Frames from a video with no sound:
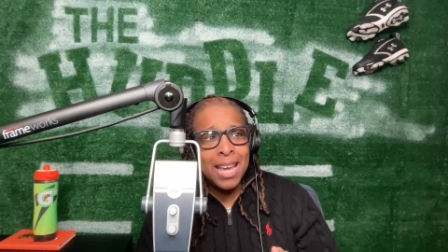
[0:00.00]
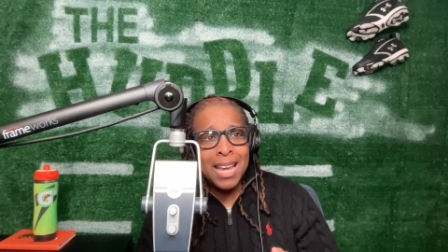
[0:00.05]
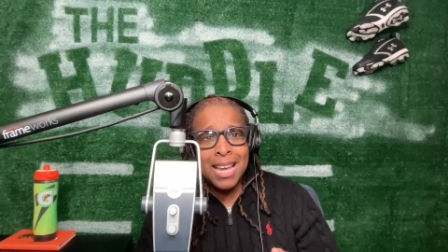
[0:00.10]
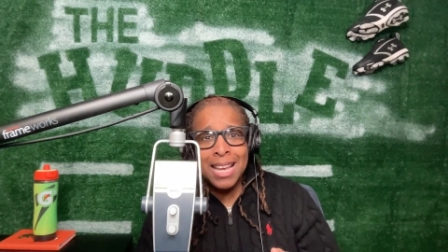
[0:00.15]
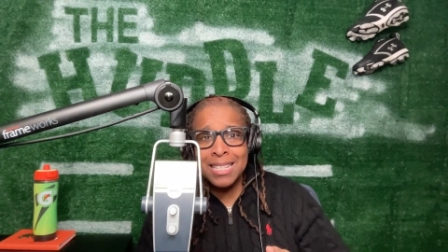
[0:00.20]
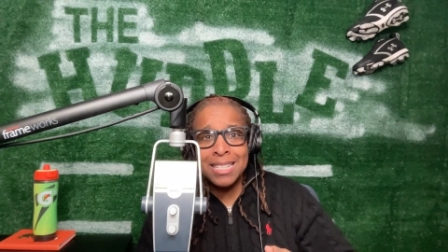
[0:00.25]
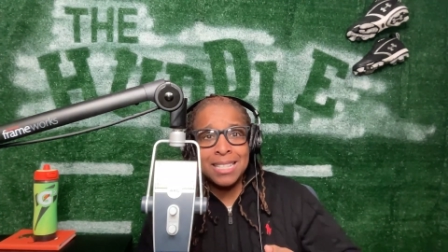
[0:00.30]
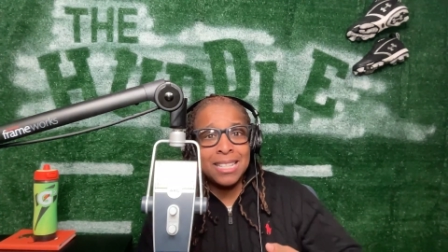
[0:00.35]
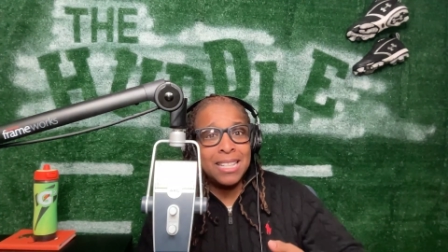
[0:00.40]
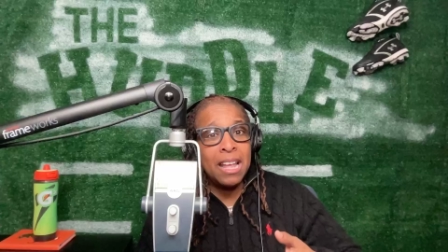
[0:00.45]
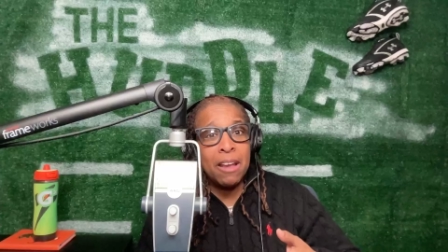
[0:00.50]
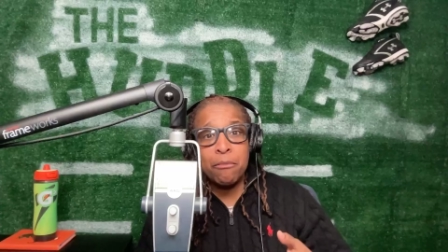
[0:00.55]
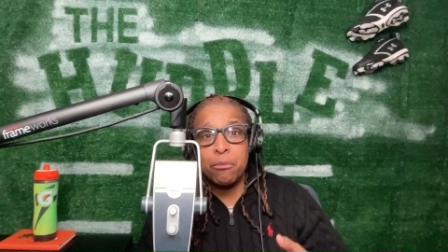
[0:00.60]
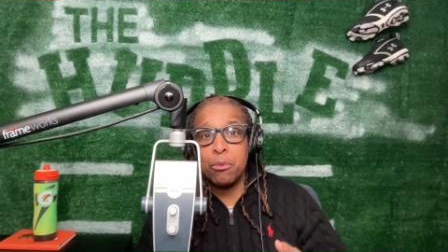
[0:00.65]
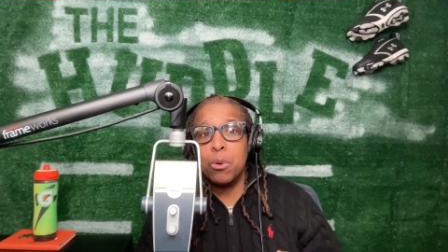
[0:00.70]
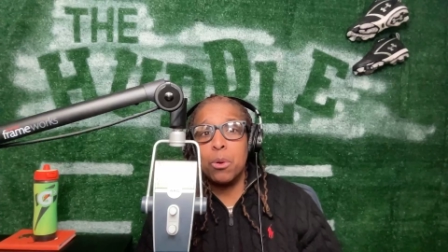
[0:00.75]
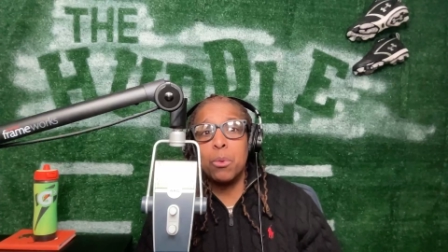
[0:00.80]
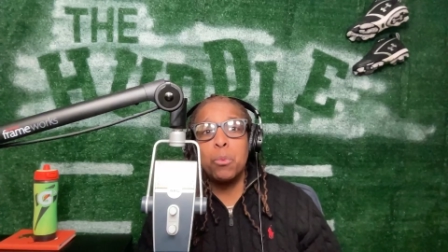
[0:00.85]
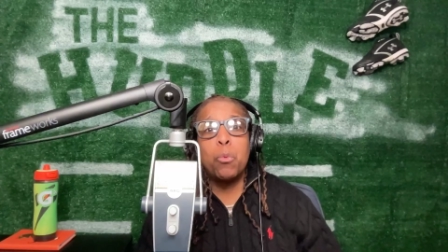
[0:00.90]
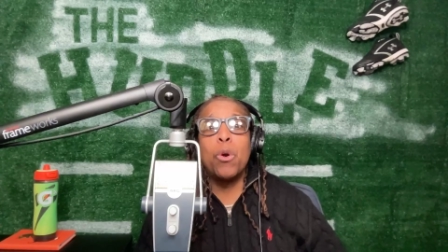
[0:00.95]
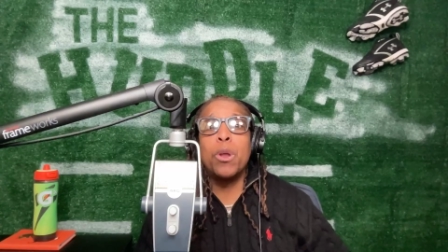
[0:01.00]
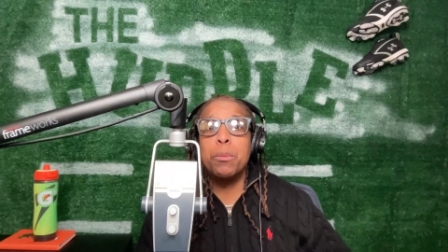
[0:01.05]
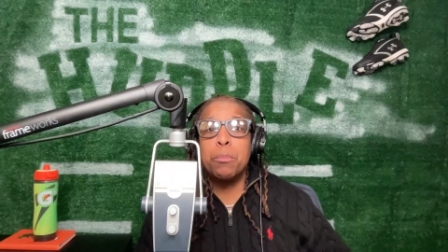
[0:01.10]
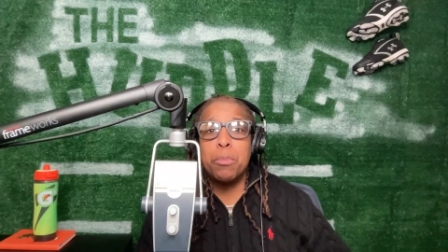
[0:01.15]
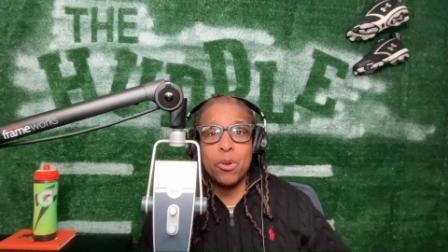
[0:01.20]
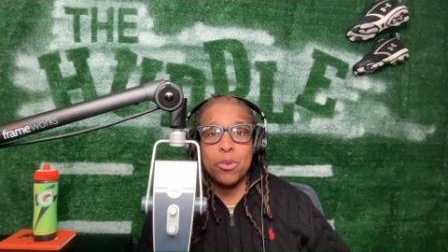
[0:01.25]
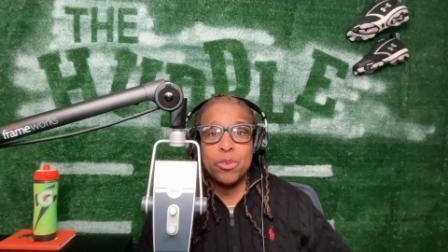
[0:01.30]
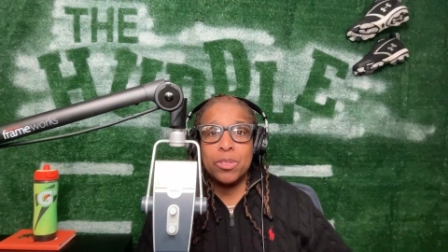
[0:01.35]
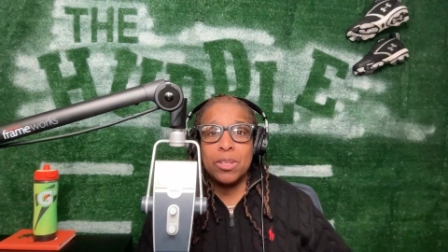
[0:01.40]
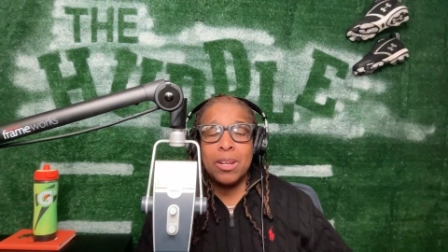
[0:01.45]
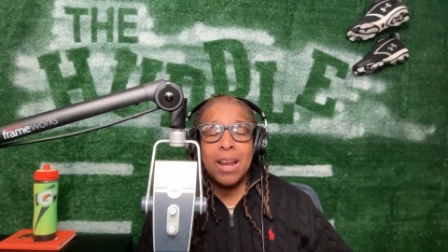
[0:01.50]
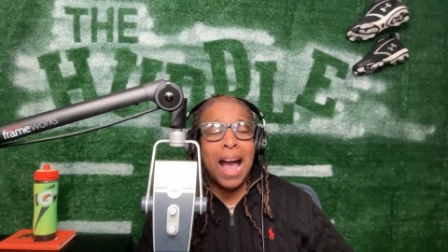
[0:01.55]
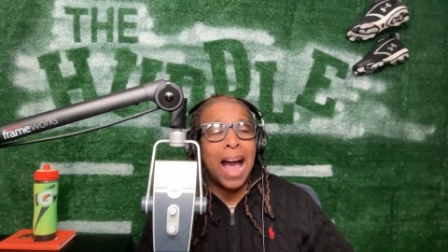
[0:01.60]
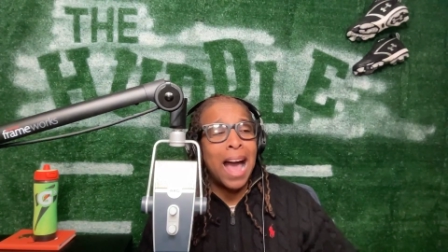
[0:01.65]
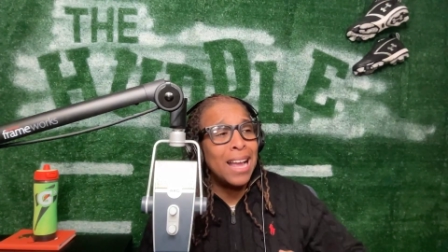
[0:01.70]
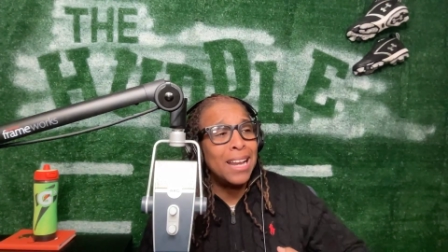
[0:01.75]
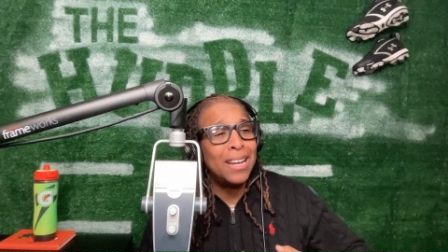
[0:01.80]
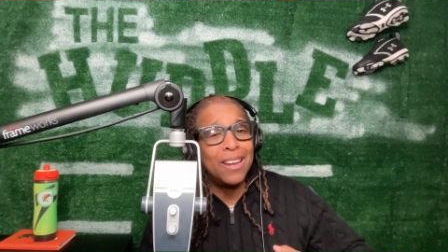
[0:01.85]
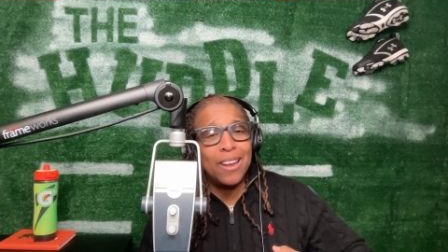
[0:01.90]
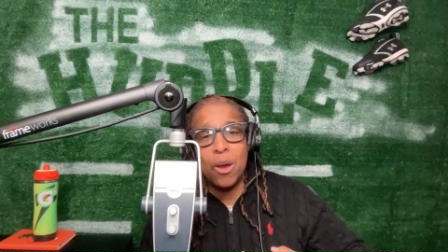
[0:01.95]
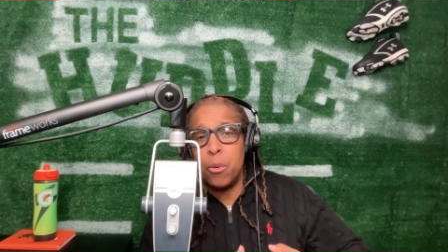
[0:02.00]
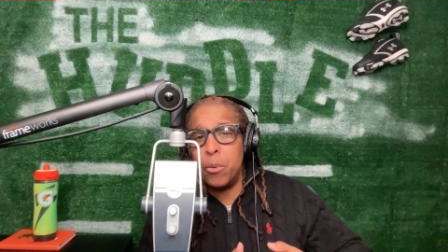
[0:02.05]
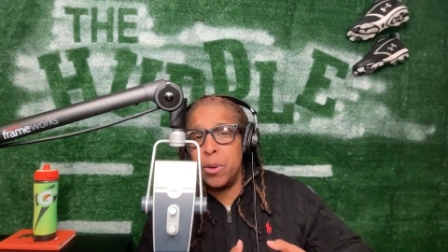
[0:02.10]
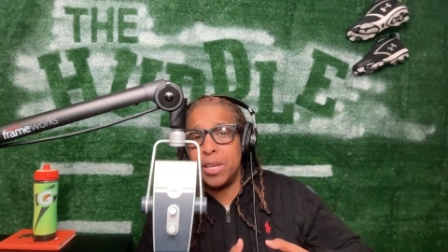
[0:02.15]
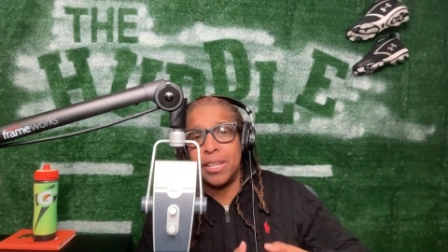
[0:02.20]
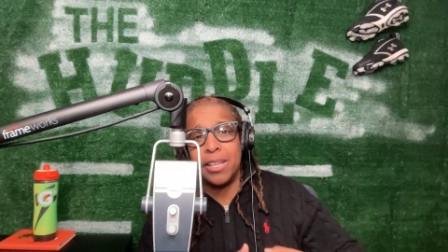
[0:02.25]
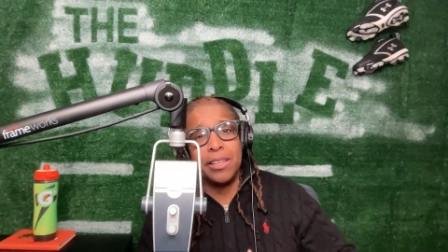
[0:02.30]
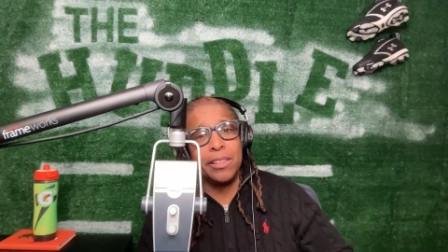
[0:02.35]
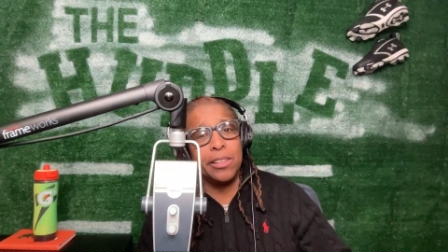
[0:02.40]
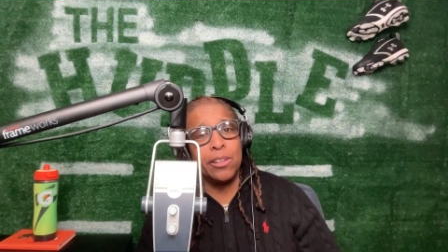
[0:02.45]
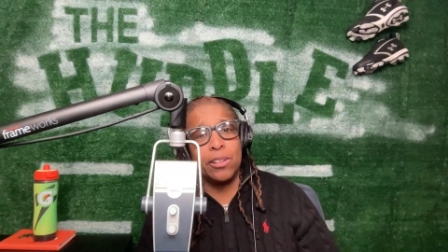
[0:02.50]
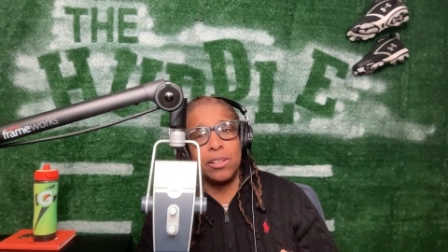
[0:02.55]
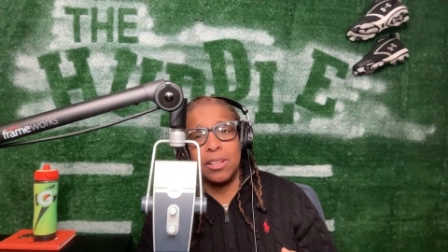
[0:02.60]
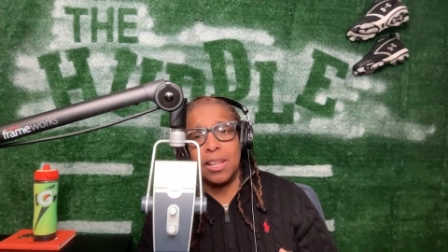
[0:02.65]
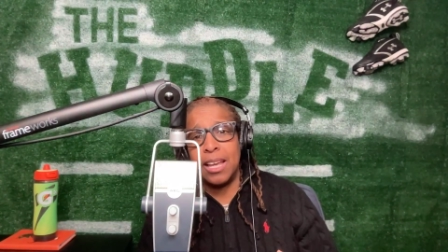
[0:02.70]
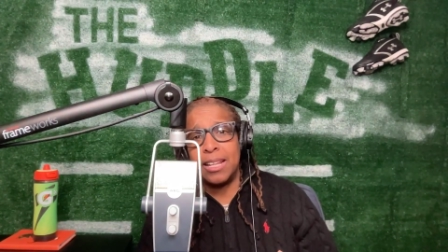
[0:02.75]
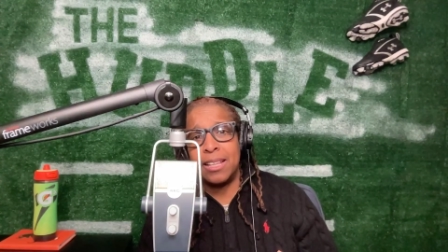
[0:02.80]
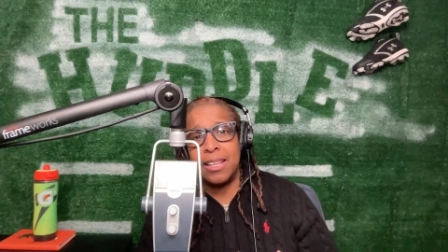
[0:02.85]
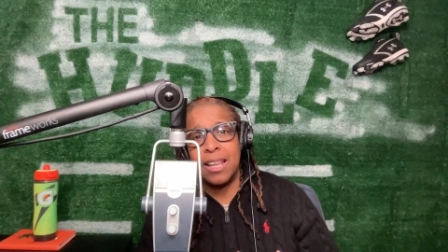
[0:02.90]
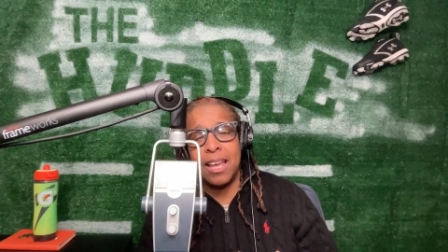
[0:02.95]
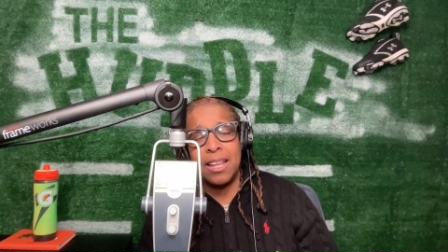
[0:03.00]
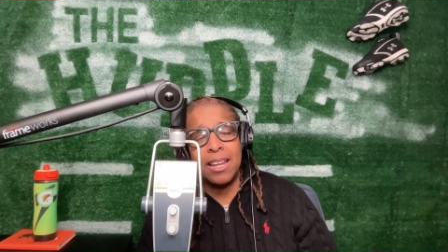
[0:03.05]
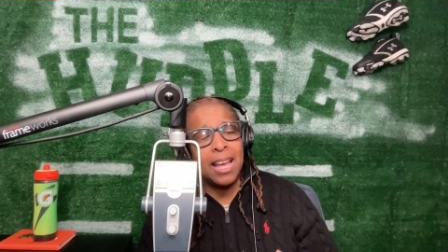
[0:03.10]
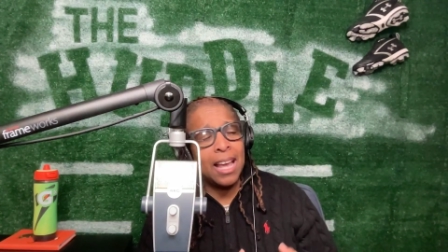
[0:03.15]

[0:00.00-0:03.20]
it's never on one person. I know it can look like that.